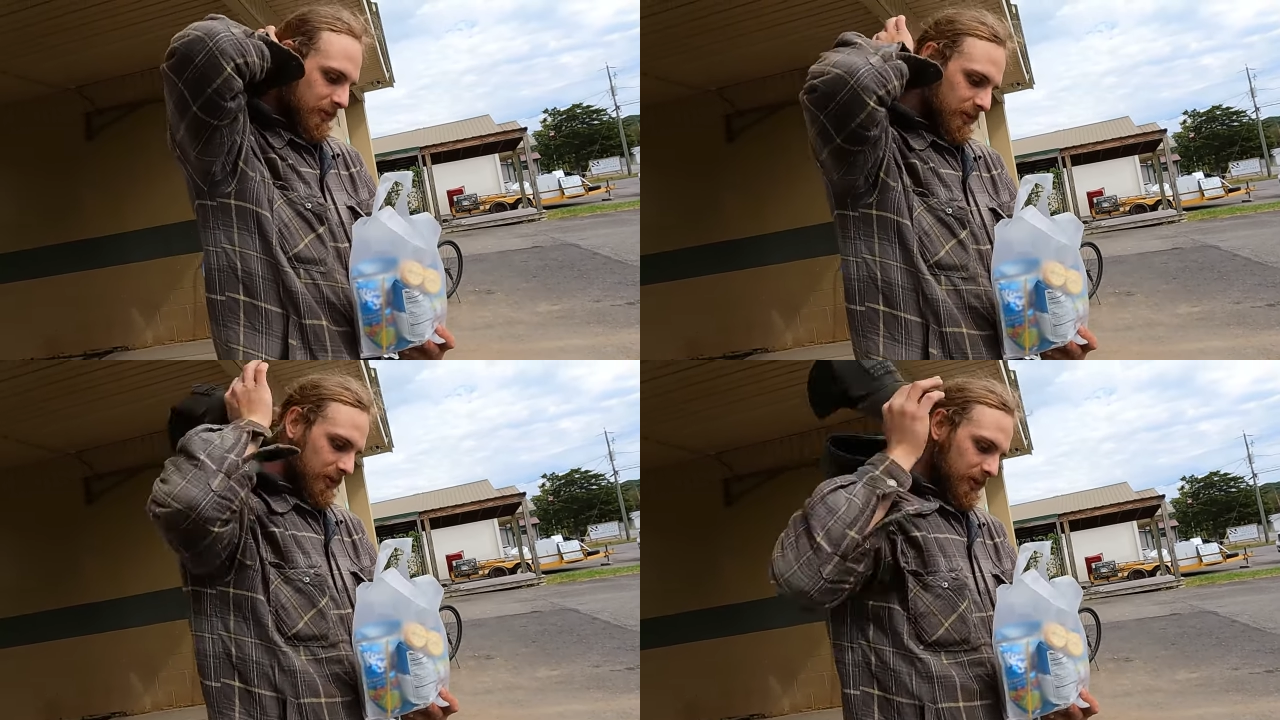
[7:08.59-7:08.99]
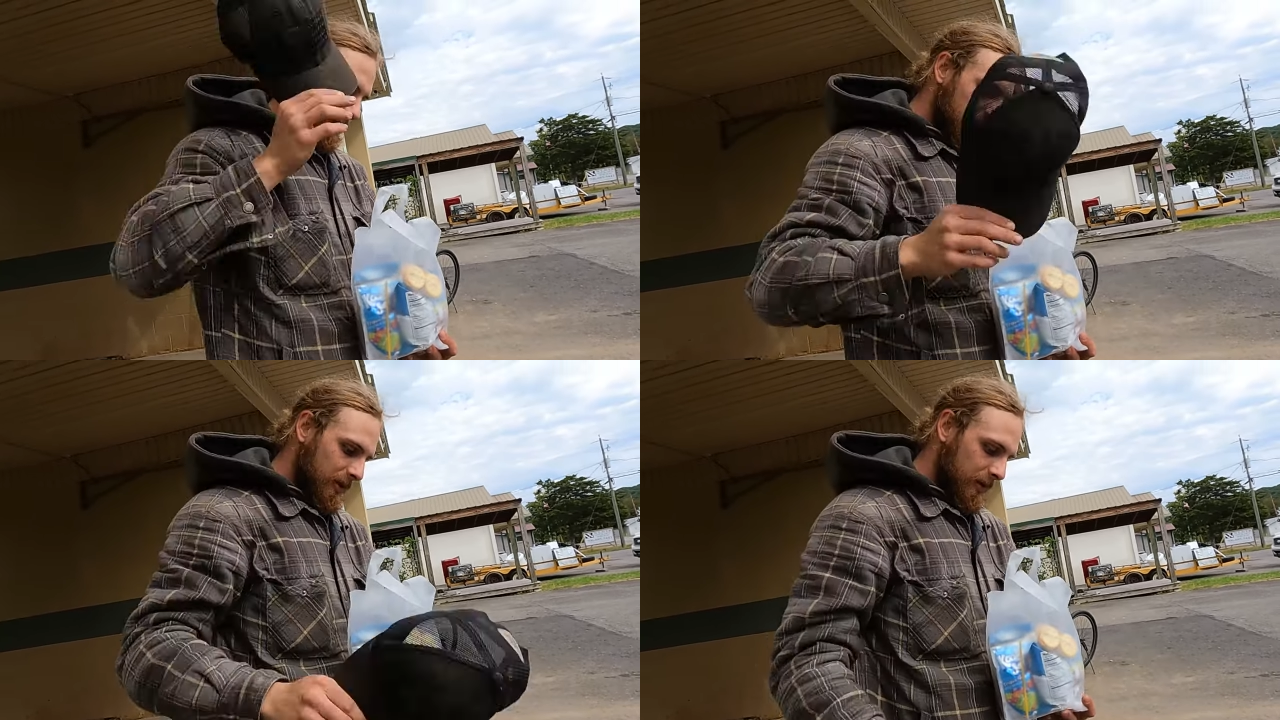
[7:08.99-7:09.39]
Yeah.
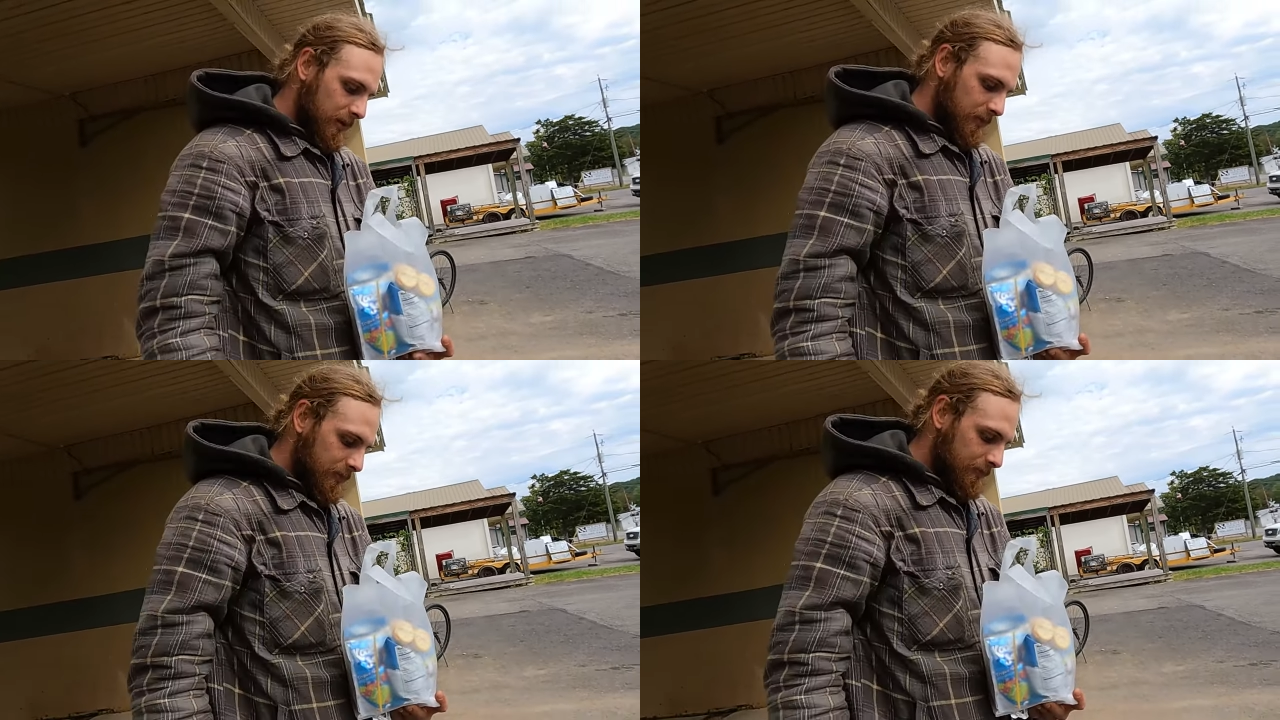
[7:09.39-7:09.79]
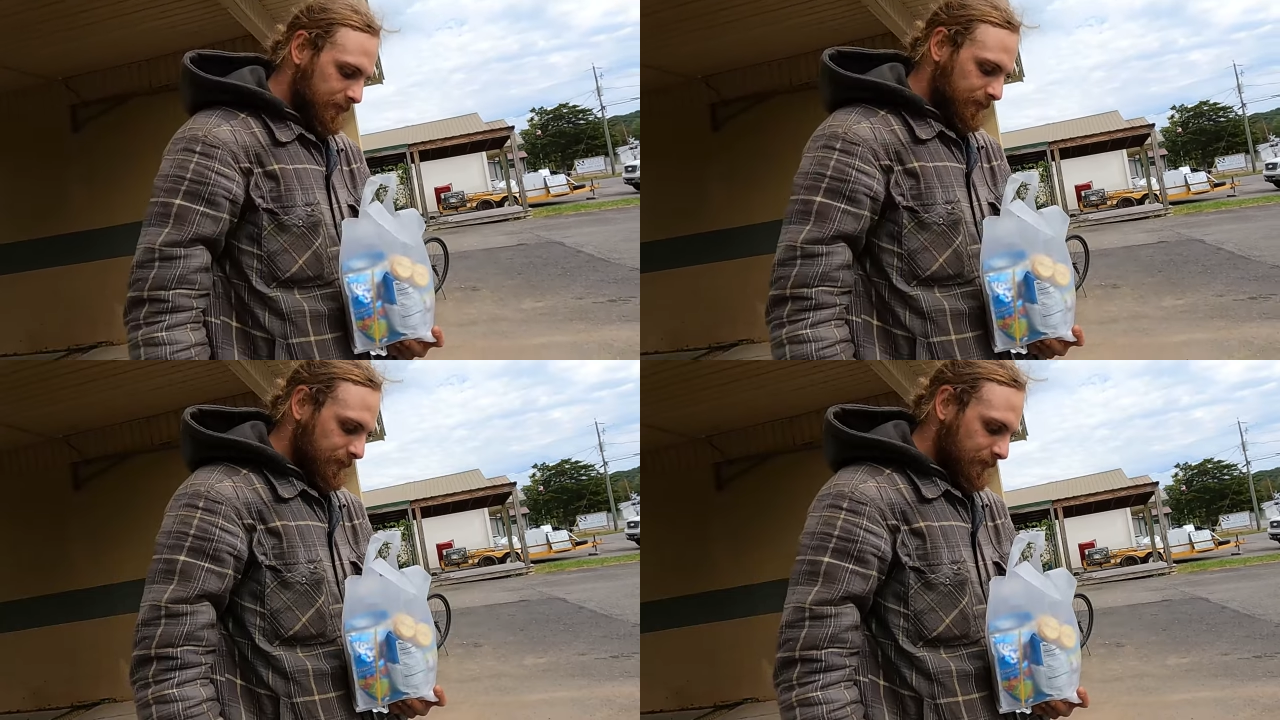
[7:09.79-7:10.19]

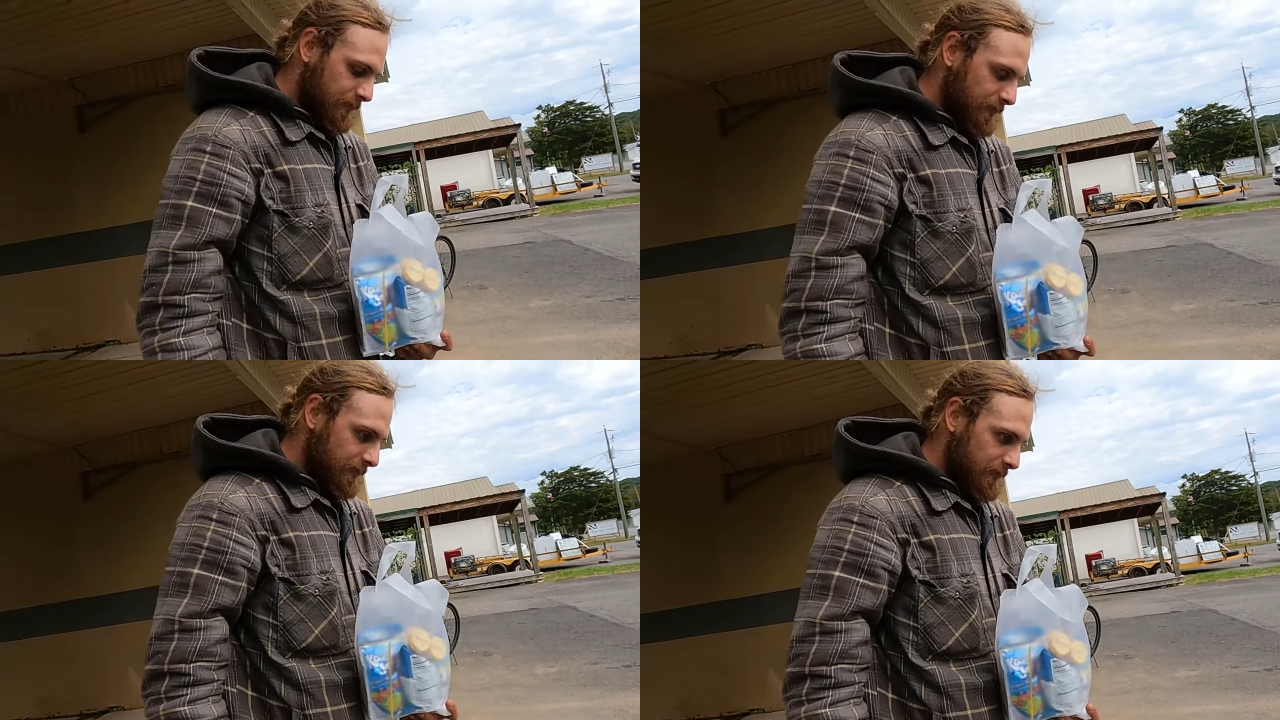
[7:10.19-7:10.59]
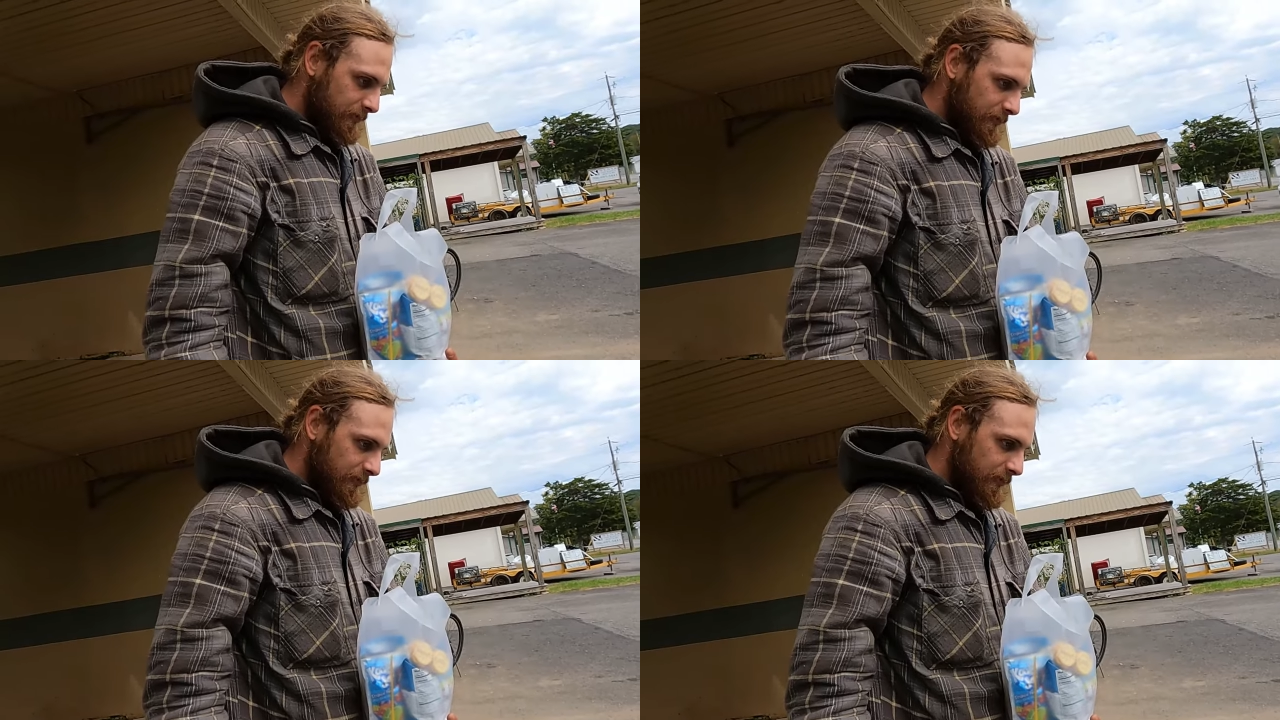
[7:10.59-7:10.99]
So you're
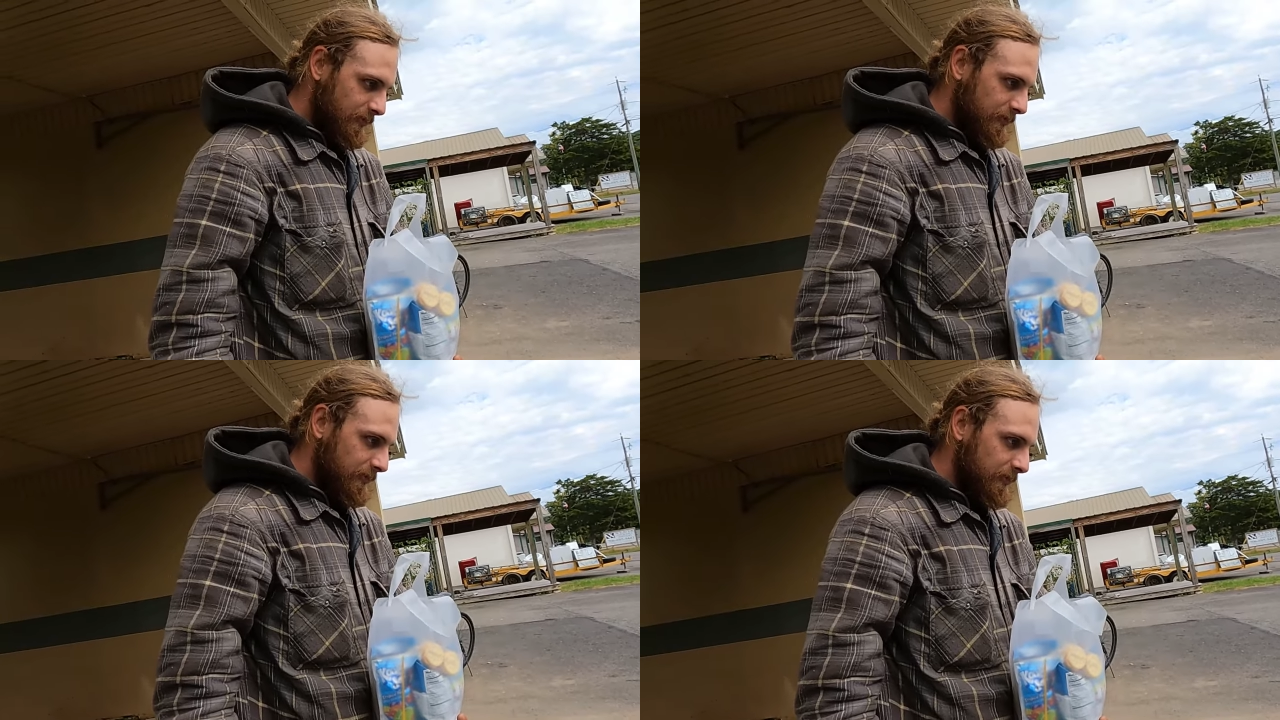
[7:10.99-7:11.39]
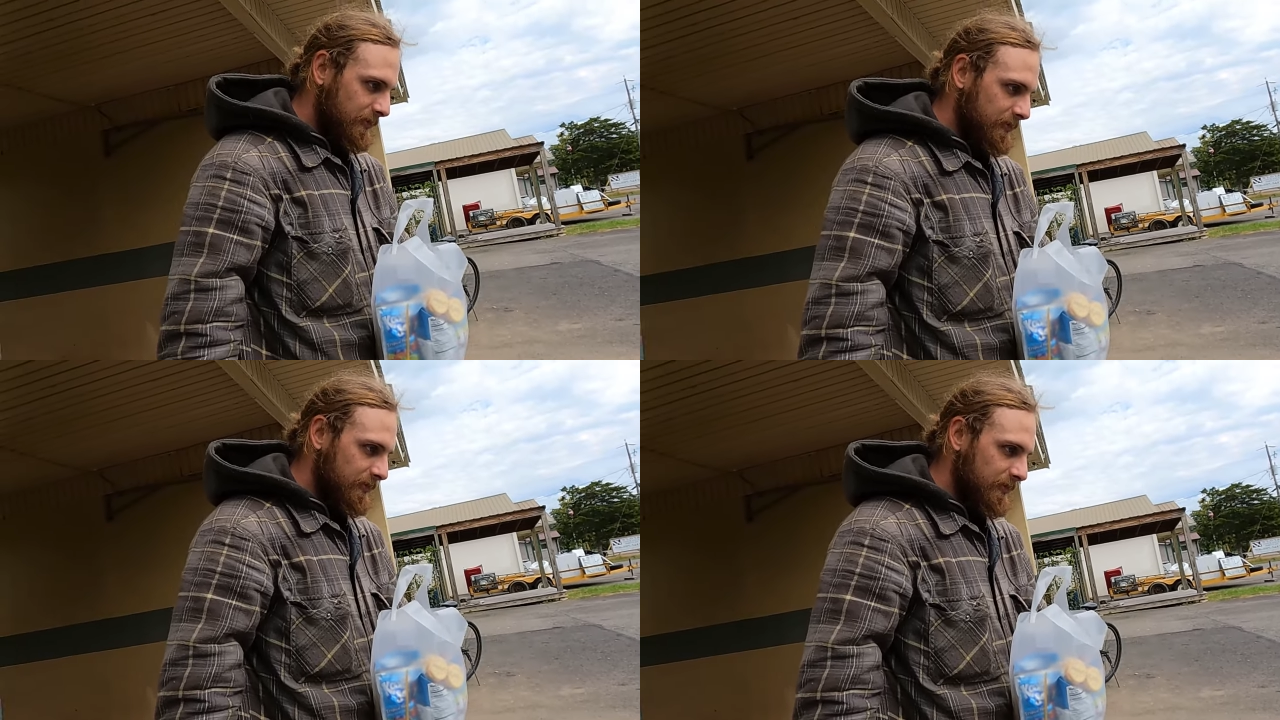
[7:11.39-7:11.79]
not staying in the
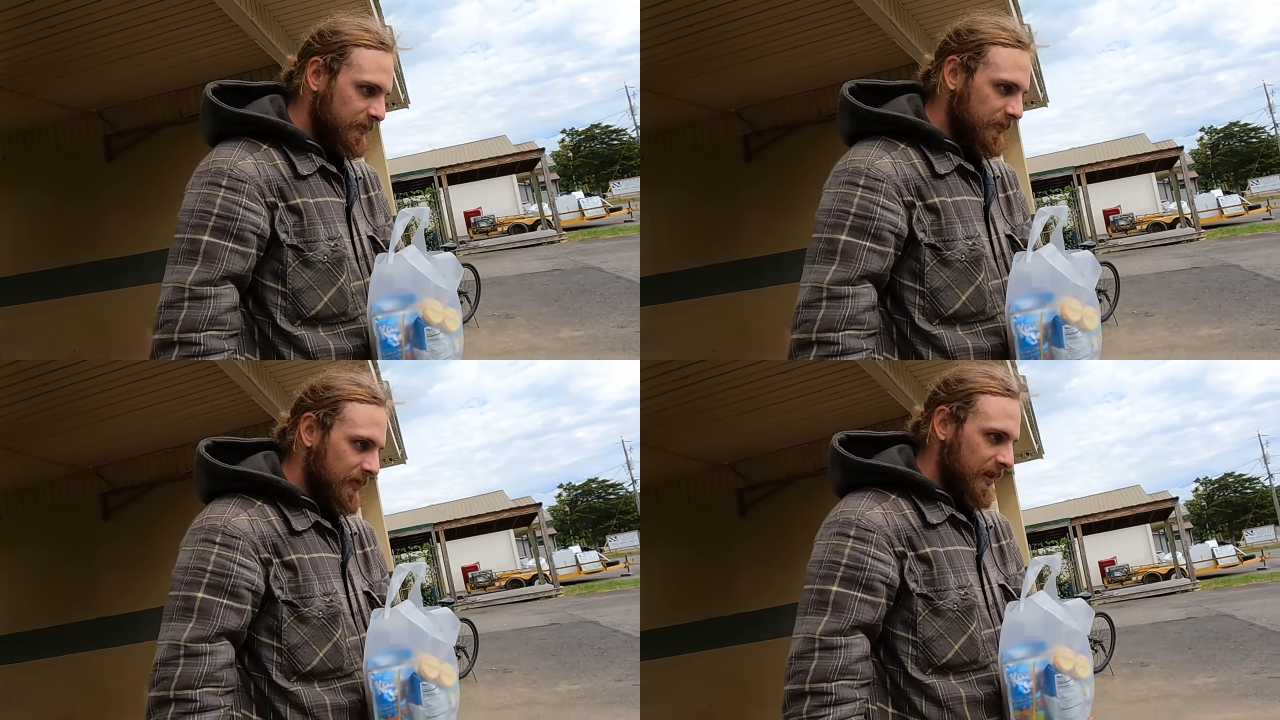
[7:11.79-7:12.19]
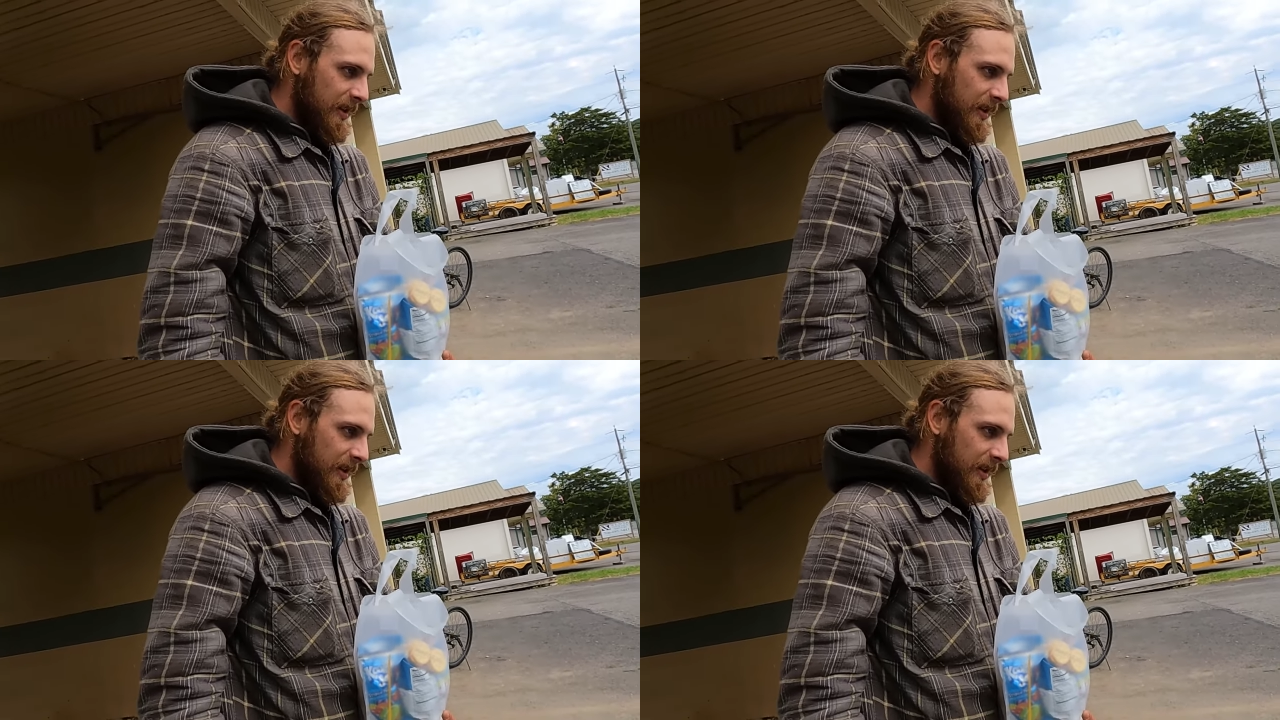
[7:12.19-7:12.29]
woods necessarily?